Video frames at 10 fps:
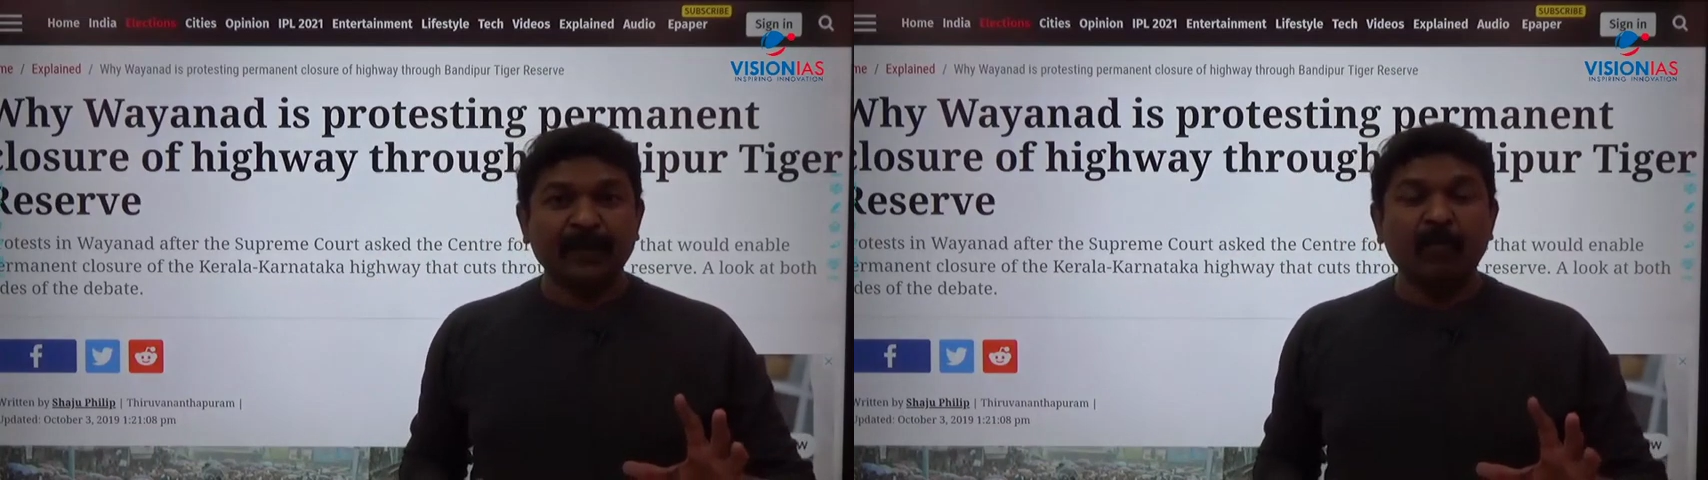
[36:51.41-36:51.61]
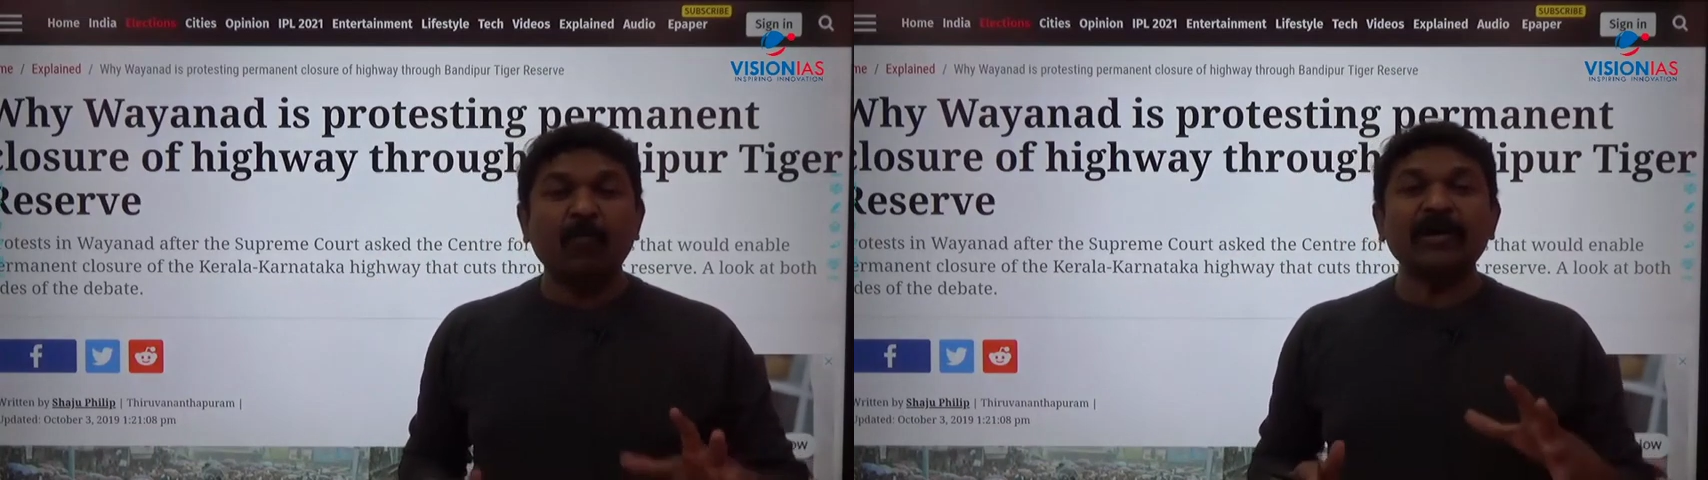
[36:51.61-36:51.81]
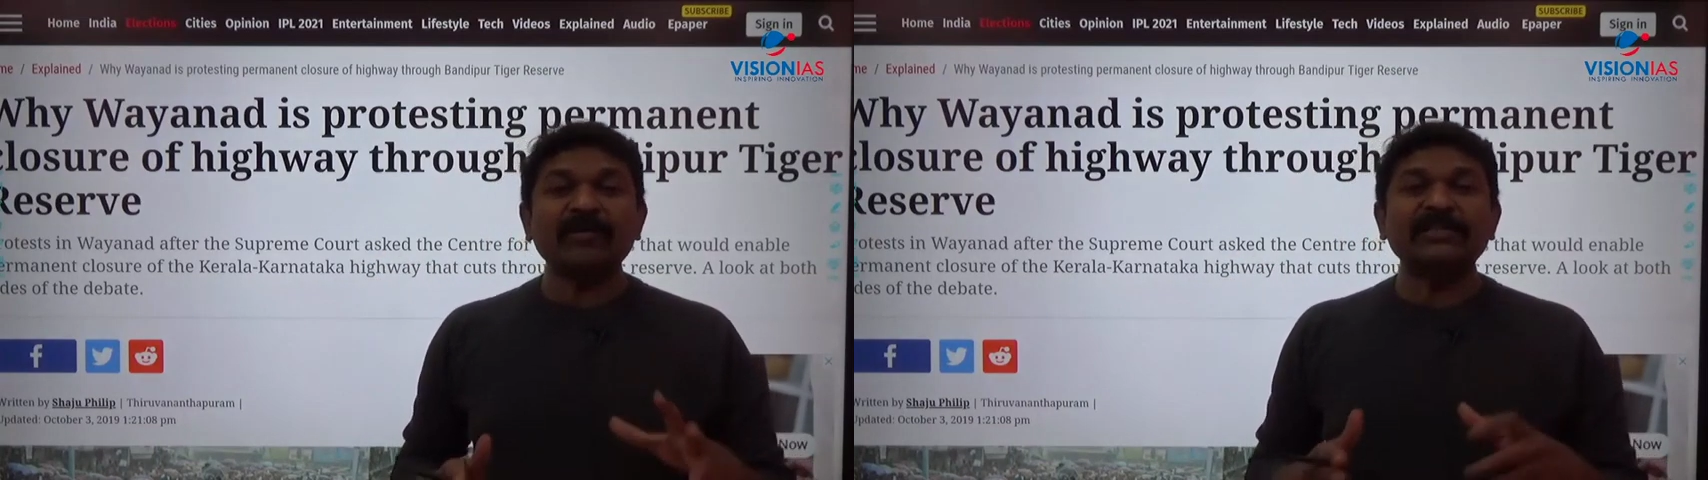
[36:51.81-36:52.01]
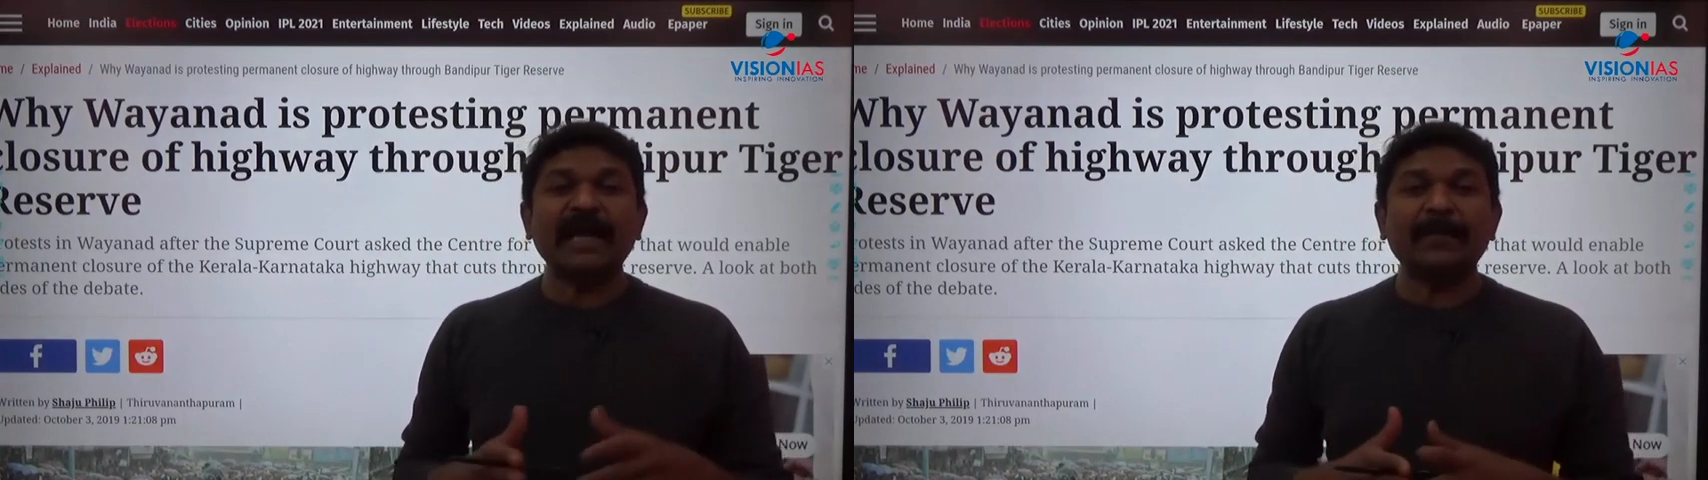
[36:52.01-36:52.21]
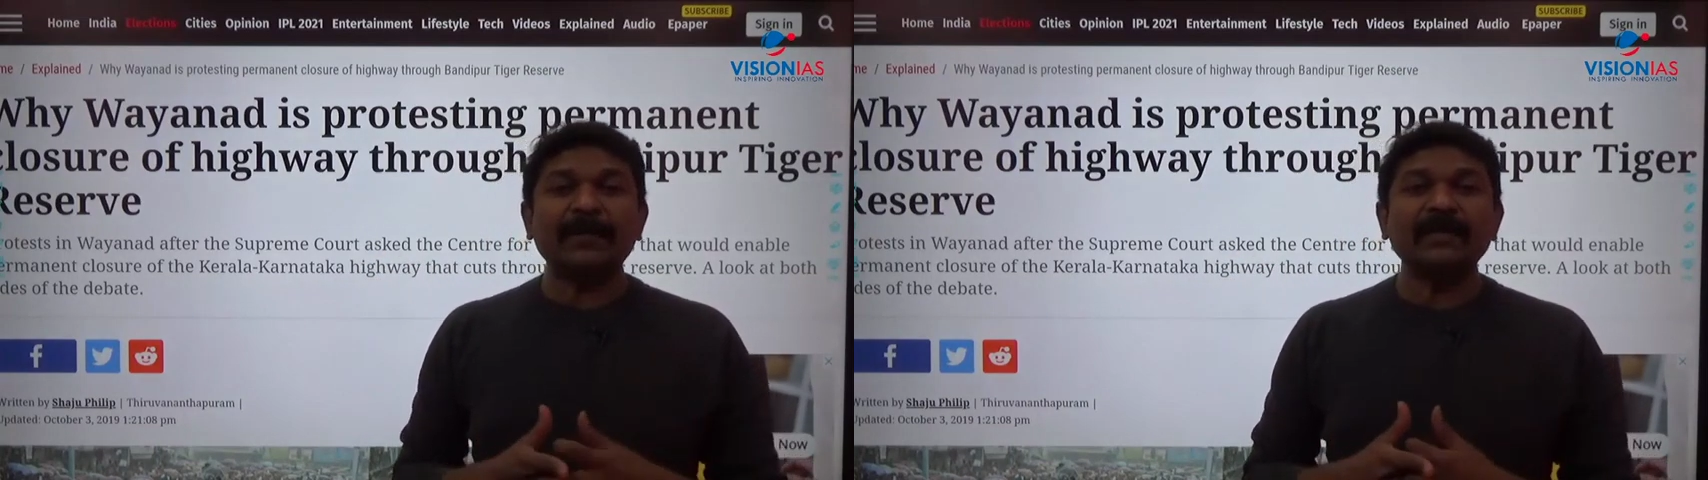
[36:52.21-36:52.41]
What is
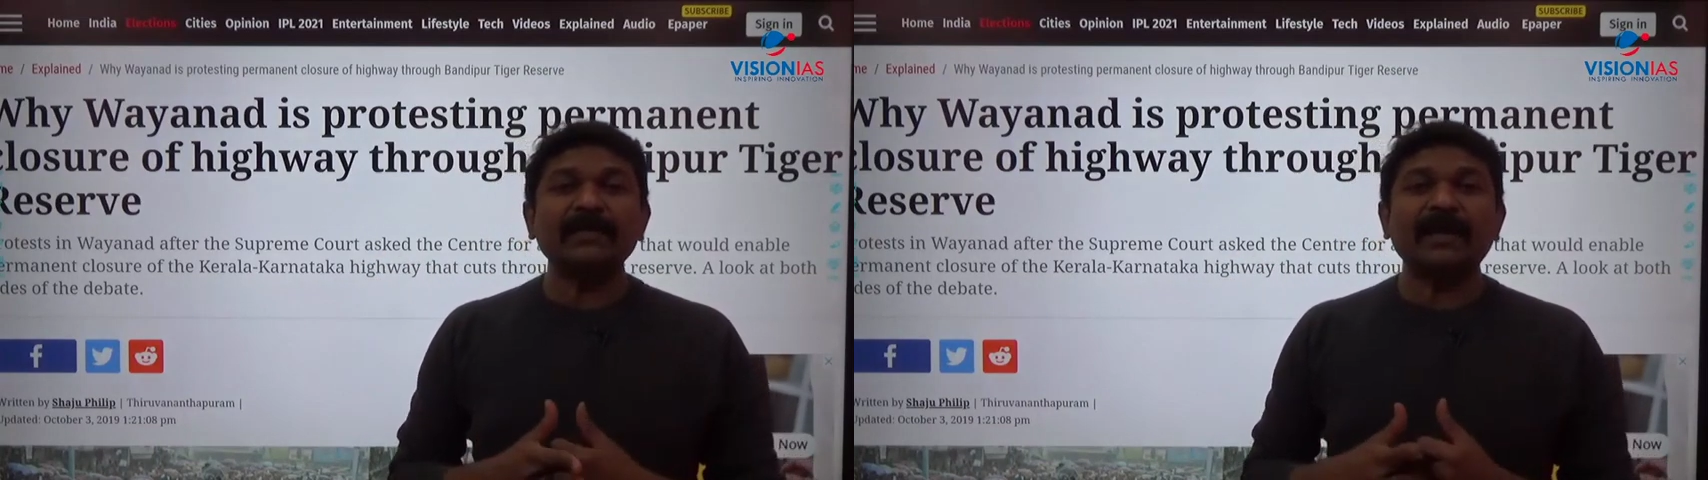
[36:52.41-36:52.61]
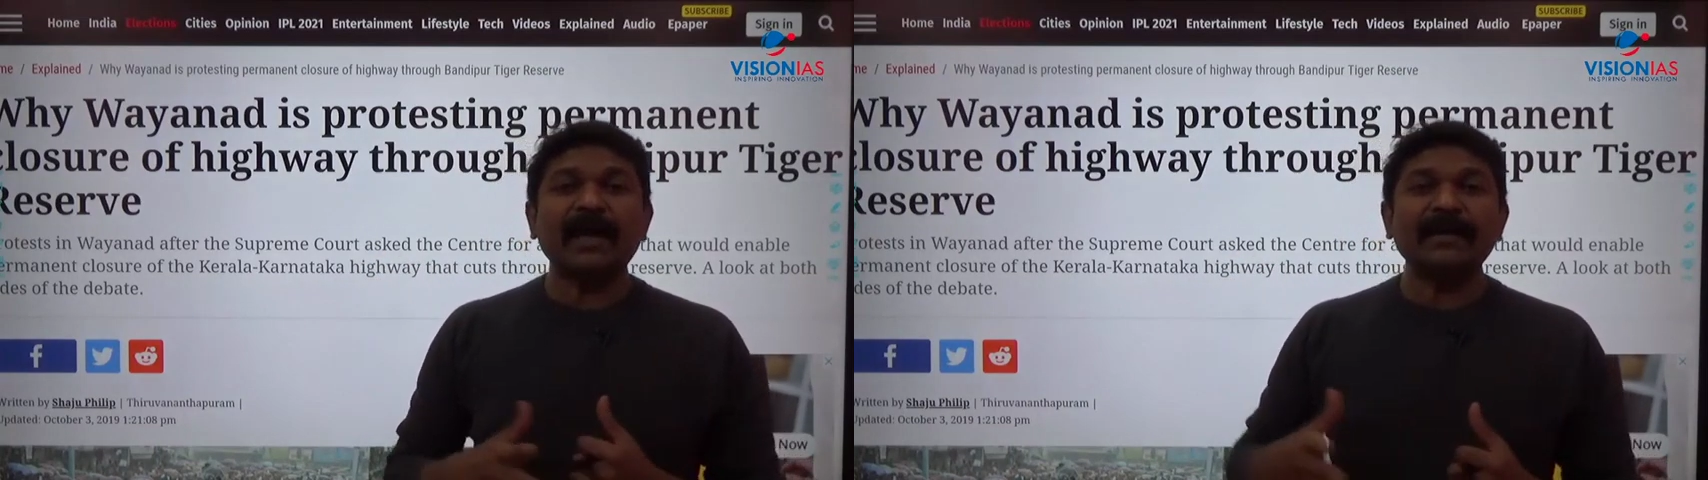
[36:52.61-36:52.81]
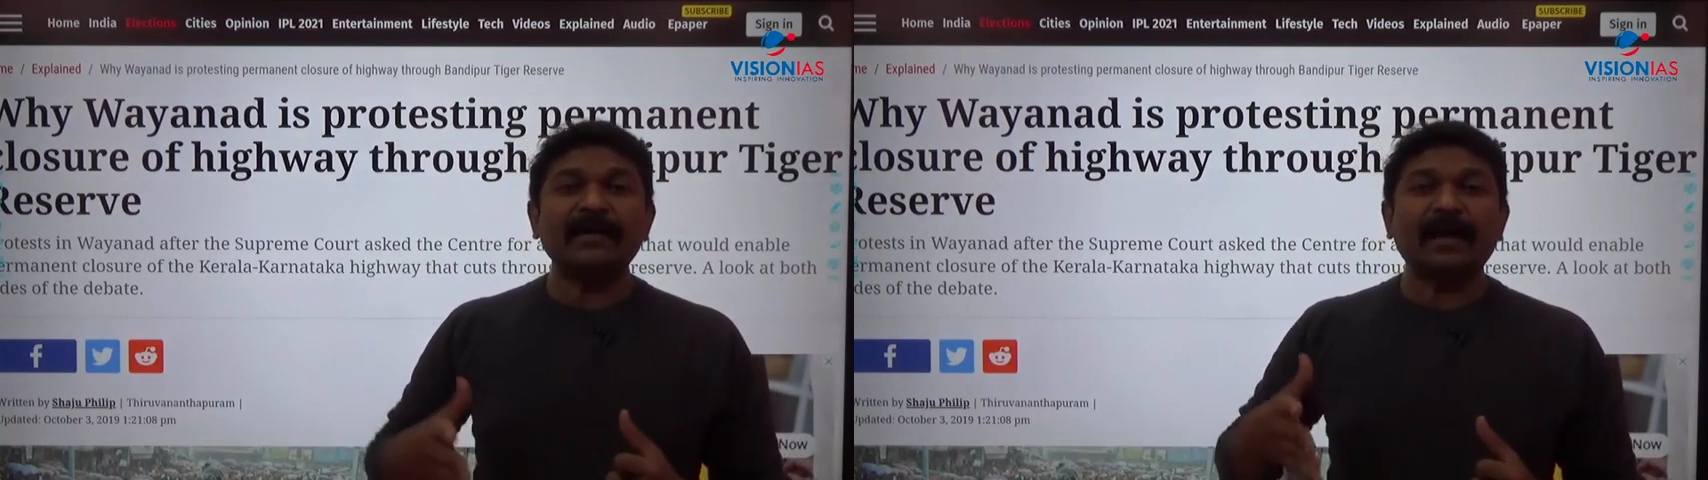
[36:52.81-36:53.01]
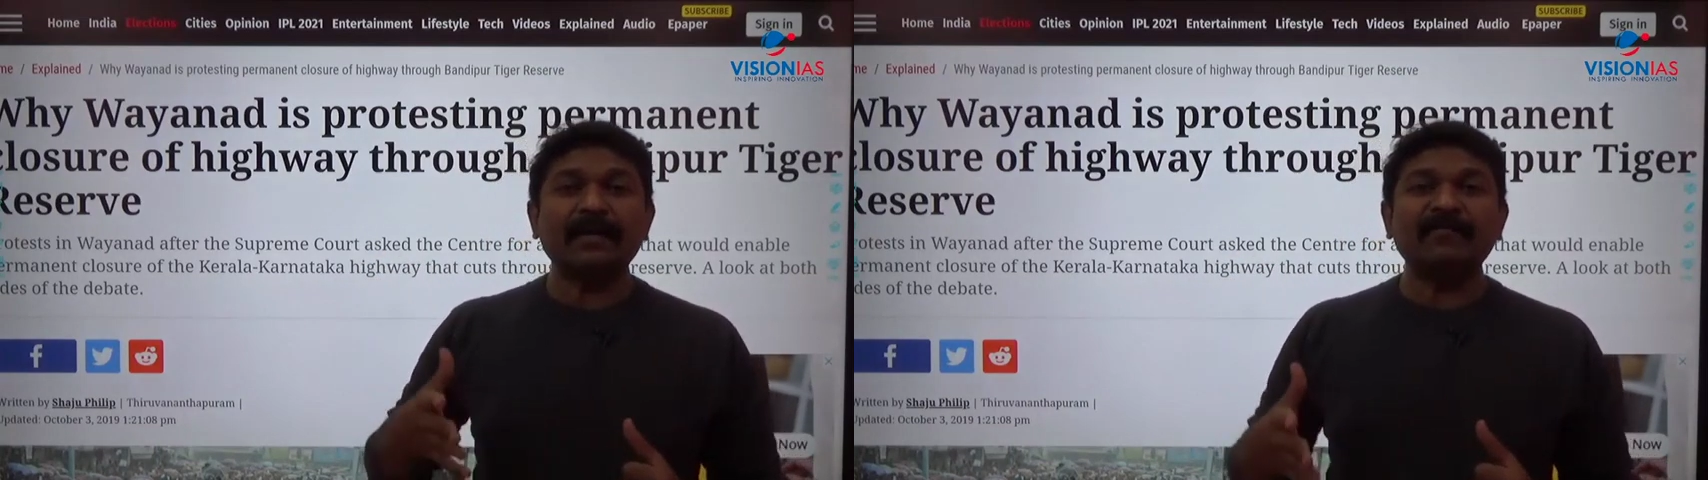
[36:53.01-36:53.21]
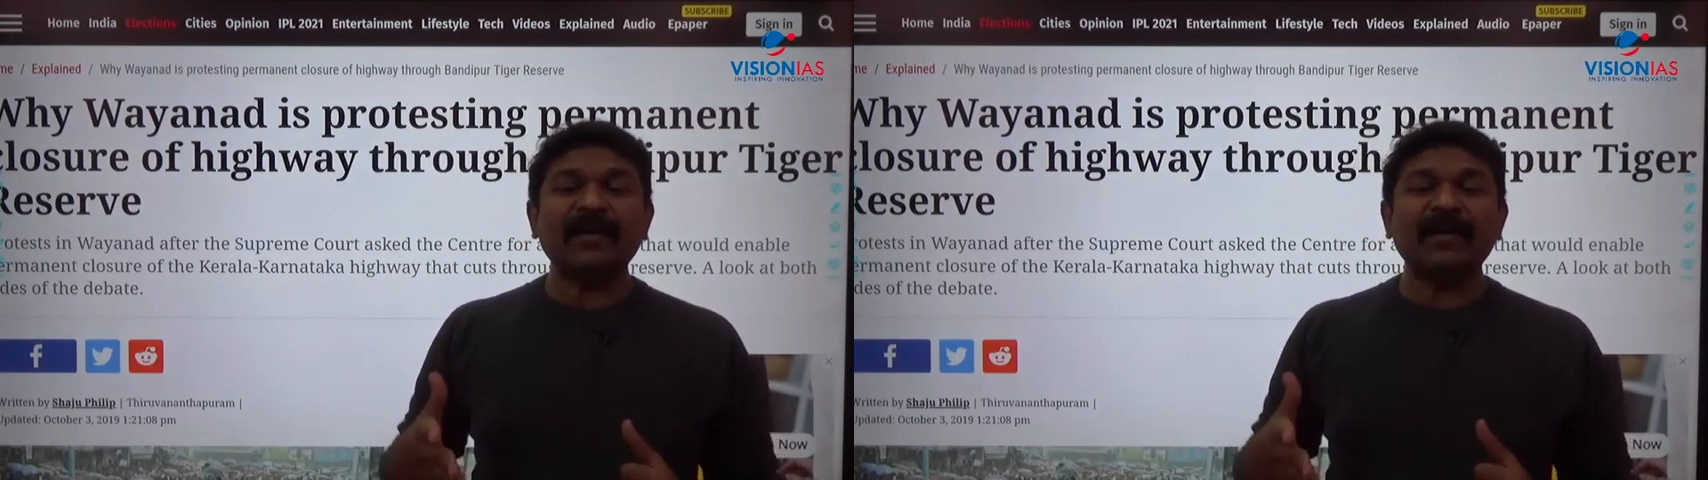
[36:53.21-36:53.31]
happening in the night time,